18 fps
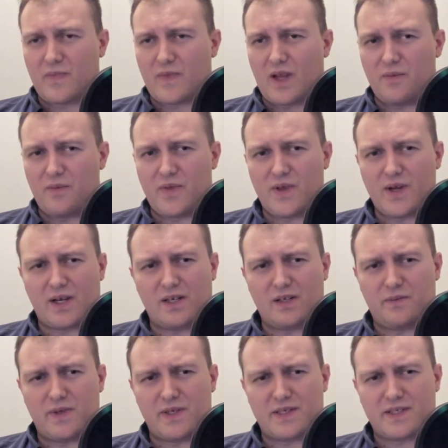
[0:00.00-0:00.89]
I'm thinking
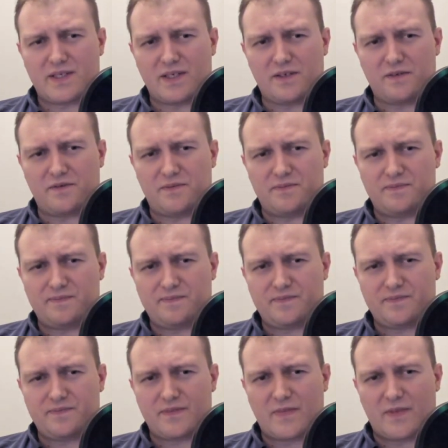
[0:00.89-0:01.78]
to myself,
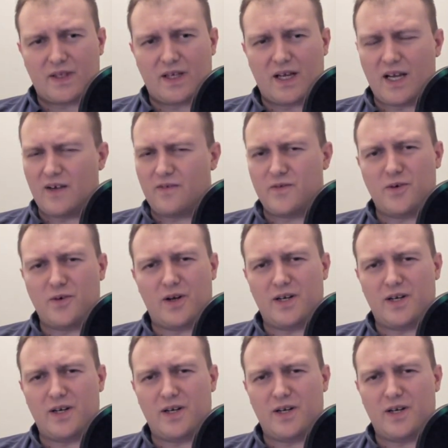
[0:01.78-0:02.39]
I have no